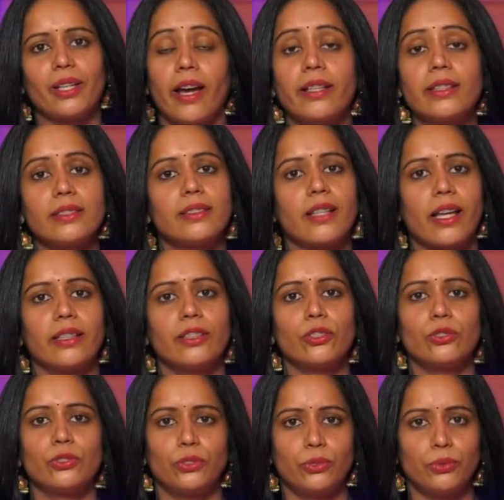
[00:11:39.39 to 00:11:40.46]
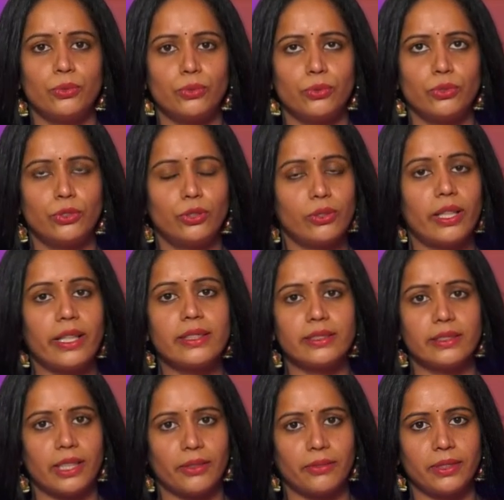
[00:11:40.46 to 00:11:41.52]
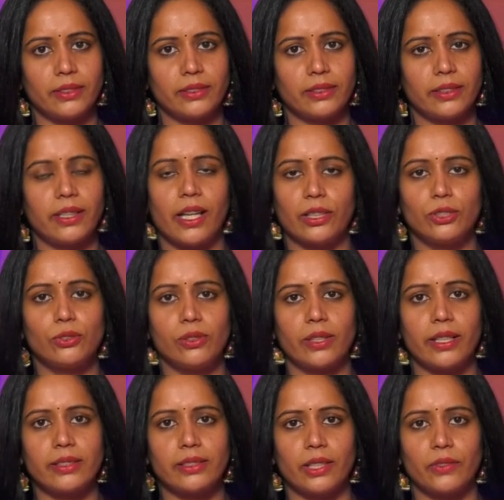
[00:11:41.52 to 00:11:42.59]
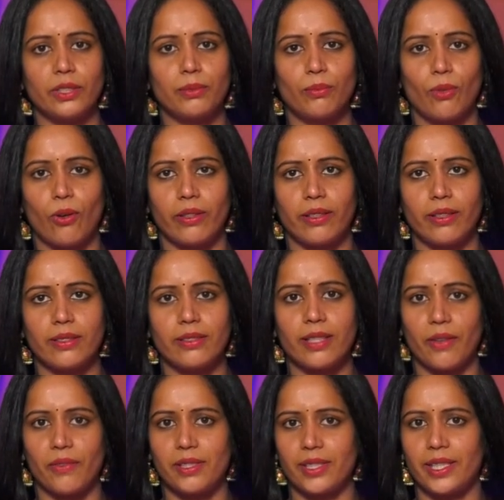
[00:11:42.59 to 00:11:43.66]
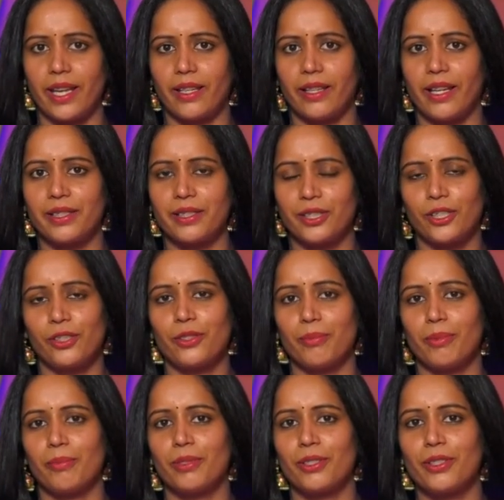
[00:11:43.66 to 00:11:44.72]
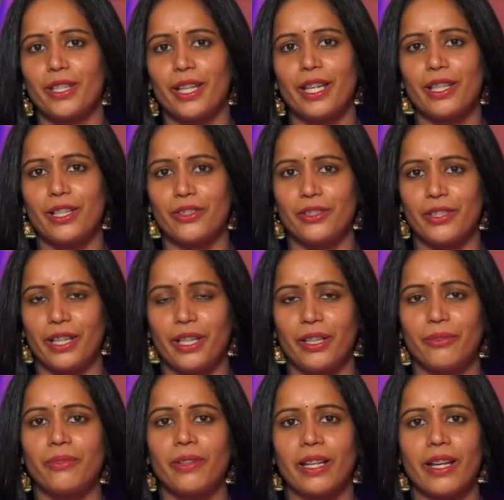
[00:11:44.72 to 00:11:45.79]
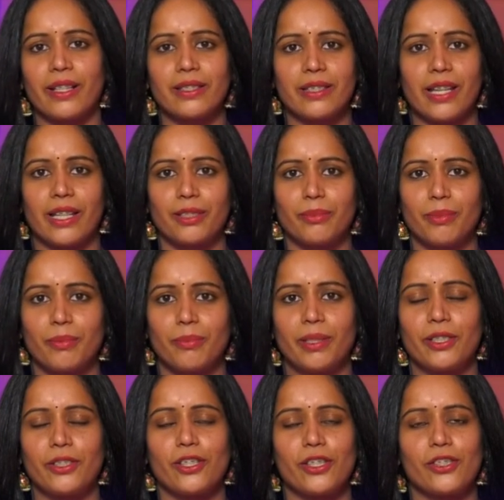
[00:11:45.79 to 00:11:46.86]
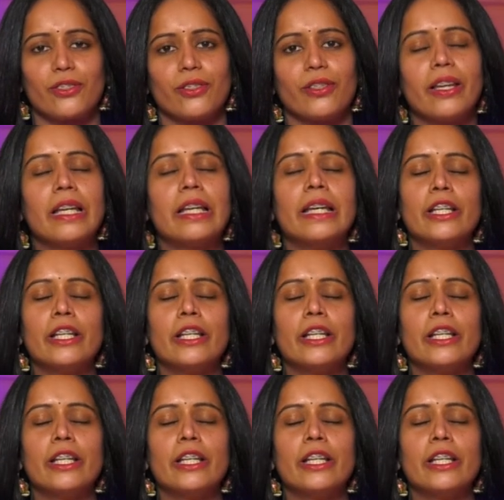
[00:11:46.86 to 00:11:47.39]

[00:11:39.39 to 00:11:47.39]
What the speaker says: I started on July 7th morning, 7:10. I still remember the day and day when I started my meditation.